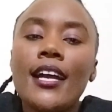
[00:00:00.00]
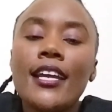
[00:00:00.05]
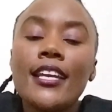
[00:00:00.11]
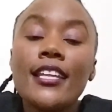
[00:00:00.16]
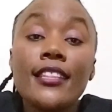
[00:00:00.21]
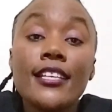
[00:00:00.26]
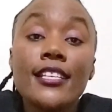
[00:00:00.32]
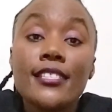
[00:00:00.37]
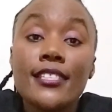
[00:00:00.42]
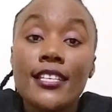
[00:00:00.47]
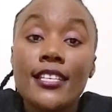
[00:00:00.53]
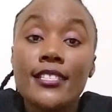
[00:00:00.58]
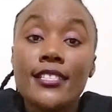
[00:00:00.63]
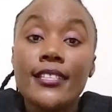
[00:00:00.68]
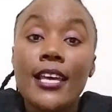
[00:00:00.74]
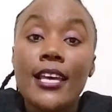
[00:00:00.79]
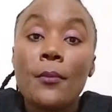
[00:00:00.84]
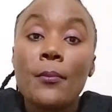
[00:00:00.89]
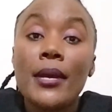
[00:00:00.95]
And
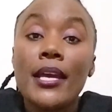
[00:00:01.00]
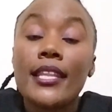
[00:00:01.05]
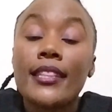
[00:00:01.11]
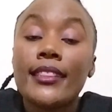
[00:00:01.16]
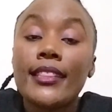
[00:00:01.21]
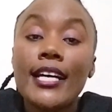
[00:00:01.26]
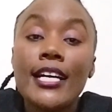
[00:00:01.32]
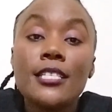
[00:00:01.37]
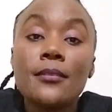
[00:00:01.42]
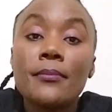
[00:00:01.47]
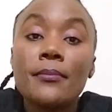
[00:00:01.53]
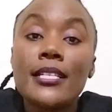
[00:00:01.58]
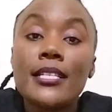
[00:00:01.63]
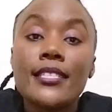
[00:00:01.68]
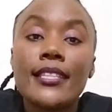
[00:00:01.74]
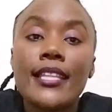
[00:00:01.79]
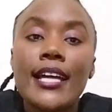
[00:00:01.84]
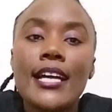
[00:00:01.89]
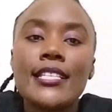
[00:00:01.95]
that
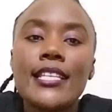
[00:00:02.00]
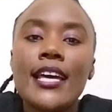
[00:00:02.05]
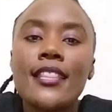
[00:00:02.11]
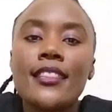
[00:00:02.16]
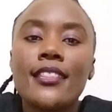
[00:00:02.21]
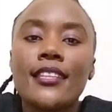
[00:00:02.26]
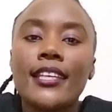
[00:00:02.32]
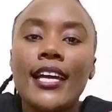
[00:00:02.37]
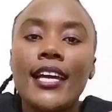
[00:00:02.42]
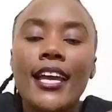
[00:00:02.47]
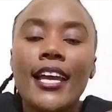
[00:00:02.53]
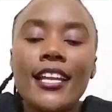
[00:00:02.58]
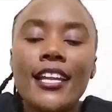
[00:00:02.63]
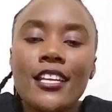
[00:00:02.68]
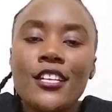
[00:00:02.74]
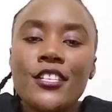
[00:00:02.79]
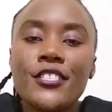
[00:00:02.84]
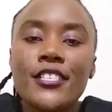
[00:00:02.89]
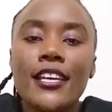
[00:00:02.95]
means that the
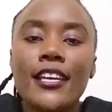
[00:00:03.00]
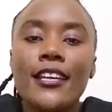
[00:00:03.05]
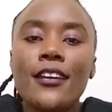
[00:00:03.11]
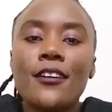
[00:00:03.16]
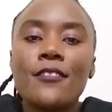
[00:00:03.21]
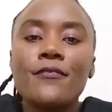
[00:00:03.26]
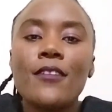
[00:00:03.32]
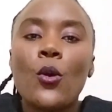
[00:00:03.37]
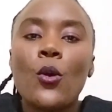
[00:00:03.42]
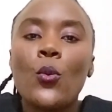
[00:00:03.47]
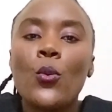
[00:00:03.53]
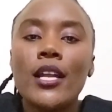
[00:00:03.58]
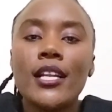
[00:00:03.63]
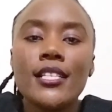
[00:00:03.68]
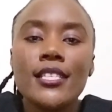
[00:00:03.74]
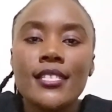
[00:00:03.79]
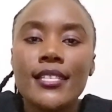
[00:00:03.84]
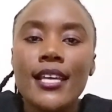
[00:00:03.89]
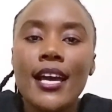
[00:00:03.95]
NHIF
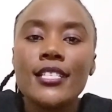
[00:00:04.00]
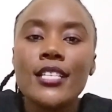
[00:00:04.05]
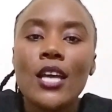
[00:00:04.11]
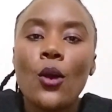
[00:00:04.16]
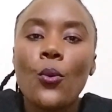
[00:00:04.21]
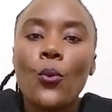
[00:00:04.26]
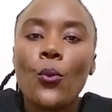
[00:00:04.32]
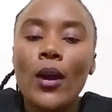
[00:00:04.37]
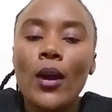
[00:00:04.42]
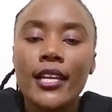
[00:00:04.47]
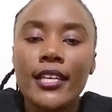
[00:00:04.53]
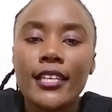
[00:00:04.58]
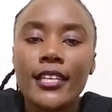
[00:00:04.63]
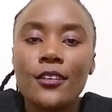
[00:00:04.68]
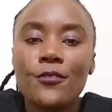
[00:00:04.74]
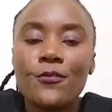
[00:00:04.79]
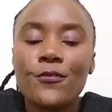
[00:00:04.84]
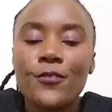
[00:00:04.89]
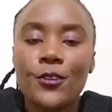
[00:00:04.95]
will start
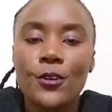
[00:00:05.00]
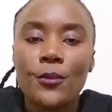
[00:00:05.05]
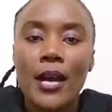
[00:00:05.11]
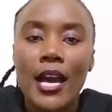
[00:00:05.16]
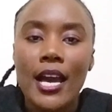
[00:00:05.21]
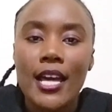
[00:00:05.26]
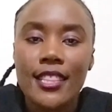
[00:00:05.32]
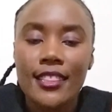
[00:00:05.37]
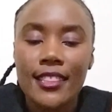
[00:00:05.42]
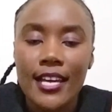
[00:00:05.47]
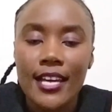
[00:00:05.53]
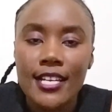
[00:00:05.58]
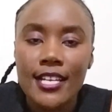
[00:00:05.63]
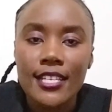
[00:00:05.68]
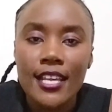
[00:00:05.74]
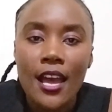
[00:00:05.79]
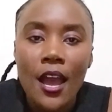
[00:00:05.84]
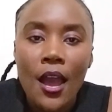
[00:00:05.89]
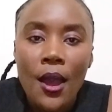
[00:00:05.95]
working from
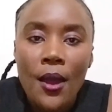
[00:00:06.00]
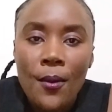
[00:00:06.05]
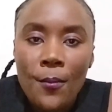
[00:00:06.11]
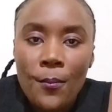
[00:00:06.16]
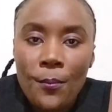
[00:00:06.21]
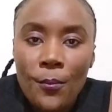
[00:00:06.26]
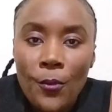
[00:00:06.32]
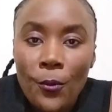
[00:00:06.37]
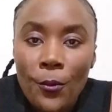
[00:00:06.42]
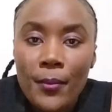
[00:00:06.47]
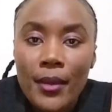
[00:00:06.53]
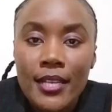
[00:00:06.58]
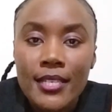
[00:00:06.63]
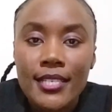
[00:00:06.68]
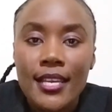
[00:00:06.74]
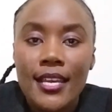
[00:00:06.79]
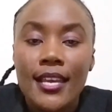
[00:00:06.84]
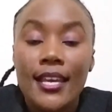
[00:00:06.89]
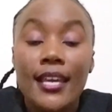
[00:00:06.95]
that
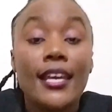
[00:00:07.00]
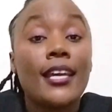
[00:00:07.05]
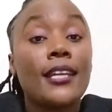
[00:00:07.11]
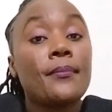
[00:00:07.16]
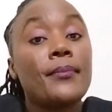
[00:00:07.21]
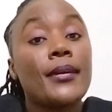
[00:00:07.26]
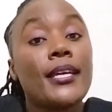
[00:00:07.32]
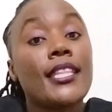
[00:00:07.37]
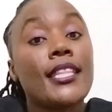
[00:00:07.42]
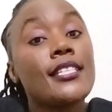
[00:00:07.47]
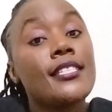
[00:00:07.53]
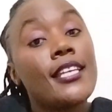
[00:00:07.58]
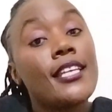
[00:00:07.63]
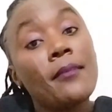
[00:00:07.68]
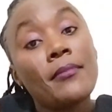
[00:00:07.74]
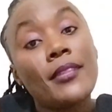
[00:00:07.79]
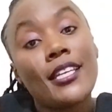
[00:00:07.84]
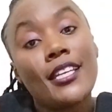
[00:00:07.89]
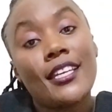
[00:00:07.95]
moment. And by the
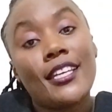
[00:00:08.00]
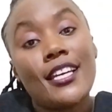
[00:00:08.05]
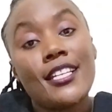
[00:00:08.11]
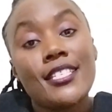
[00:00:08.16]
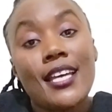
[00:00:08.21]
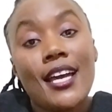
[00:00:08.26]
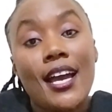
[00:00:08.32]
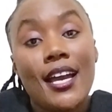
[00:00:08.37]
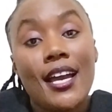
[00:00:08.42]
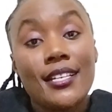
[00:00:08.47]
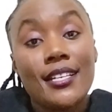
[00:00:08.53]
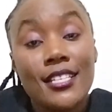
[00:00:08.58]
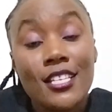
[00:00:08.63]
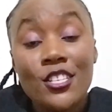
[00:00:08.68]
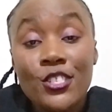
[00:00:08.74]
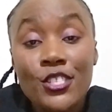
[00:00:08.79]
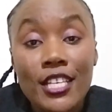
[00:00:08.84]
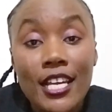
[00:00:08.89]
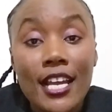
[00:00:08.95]
time they get
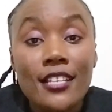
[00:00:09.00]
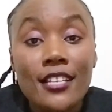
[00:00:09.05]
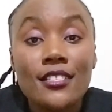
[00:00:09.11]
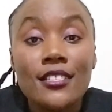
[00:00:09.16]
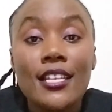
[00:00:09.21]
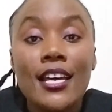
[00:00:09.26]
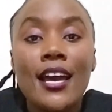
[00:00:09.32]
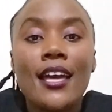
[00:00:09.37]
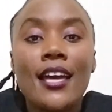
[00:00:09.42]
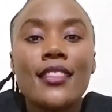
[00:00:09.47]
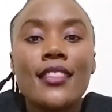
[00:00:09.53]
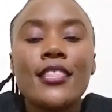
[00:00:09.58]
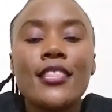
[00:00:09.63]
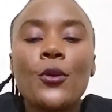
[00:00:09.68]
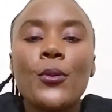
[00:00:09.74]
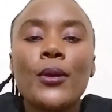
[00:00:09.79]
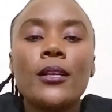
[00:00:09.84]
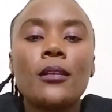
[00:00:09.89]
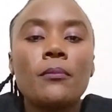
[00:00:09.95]
discharged,
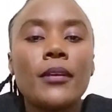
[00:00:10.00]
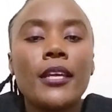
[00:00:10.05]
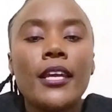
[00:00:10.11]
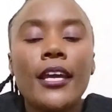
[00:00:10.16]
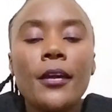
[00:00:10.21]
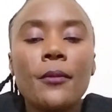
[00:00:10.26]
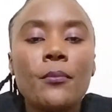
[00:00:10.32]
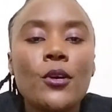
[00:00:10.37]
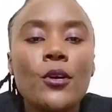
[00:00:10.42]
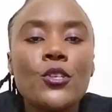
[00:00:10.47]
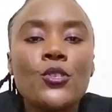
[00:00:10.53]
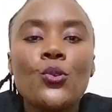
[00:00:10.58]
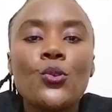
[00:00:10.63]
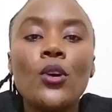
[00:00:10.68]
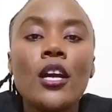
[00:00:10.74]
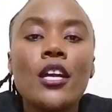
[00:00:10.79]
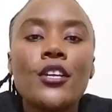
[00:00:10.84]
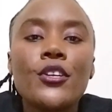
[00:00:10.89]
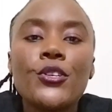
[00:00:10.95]
they will be able
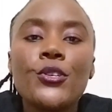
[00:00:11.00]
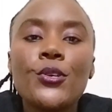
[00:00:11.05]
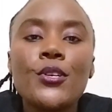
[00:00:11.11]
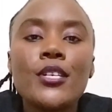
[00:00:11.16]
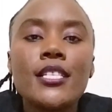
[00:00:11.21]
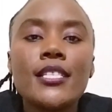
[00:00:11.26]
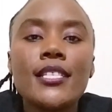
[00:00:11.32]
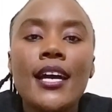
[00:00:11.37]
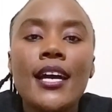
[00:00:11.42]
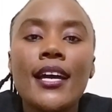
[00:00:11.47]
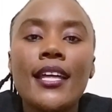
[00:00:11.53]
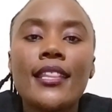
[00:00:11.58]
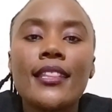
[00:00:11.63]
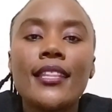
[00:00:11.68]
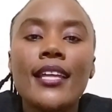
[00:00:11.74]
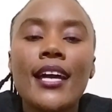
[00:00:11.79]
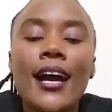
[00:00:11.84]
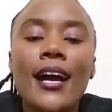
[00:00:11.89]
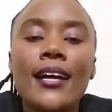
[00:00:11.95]
to use
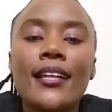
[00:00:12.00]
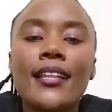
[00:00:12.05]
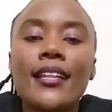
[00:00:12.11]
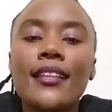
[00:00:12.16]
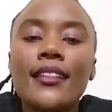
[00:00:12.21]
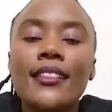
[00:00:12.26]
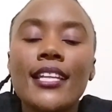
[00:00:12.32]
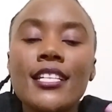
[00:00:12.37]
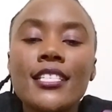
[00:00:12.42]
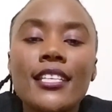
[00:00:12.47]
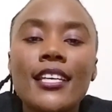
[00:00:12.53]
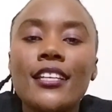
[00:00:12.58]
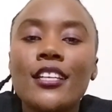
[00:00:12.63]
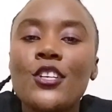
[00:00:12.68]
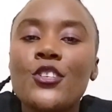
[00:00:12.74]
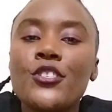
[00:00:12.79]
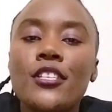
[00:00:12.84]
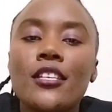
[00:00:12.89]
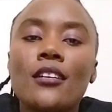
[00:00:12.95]
that
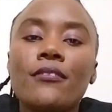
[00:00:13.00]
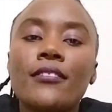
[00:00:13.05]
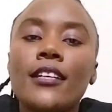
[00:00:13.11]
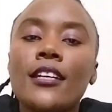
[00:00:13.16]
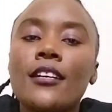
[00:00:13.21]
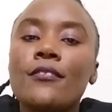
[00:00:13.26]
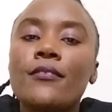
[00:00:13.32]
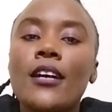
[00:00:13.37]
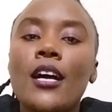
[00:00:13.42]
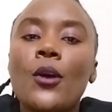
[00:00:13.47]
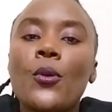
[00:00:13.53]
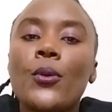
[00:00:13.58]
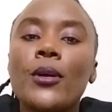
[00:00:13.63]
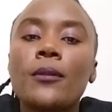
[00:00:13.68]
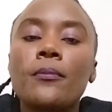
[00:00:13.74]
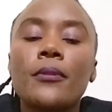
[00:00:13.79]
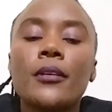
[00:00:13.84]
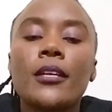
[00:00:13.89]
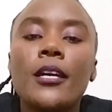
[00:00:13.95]
NHIF cover
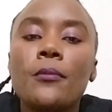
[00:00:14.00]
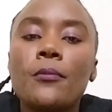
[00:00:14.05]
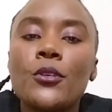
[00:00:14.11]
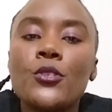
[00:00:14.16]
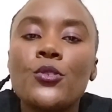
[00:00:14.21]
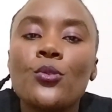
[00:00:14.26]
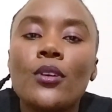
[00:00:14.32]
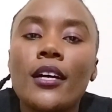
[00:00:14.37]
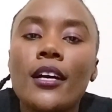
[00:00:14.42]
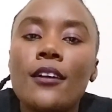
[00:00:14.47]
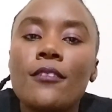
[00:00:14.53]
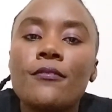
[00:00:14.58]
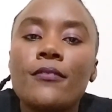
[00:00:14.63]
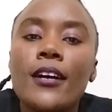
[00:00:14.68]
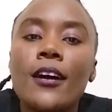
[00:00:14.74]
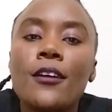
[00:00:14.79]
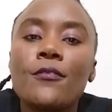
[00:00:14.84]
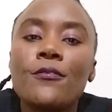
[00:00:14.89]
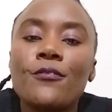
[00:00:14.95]
will be able to
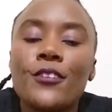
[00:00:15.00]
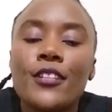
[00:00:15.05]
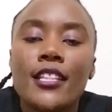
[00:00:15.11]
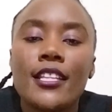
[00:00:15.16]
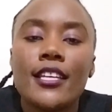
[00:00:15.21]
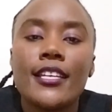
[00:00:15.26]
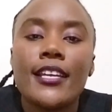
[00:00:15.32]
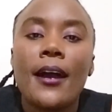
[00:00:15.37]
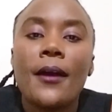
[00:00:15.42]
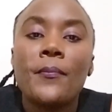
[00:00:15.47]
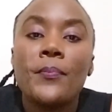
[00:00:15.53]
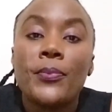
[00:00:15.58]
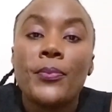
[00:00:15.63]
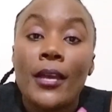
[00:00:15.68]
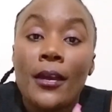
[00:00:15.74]
cover for their